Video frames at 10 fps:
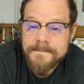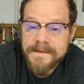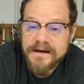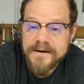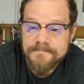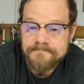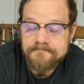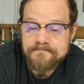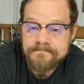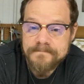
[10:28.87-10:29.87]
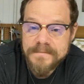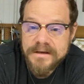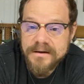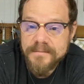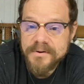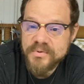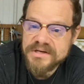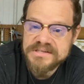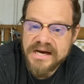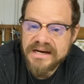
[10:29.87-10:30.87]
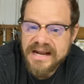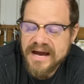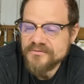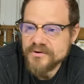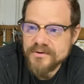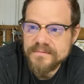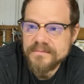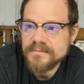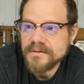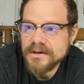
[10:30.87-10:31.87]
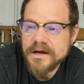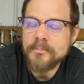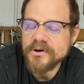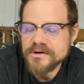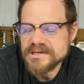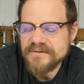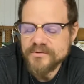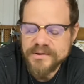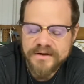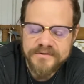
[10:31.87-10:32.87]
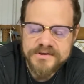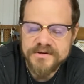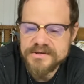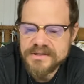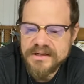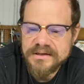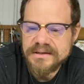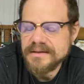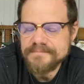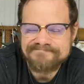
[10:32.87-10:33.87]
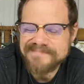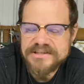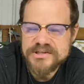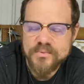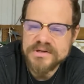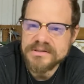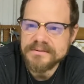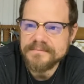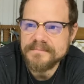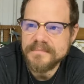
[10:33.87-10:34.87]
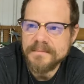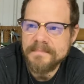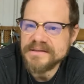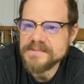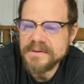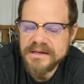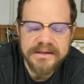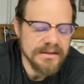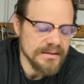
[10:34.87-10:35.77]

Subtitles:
But we decided after a couple years after we left the church that it just wasn't meant to be.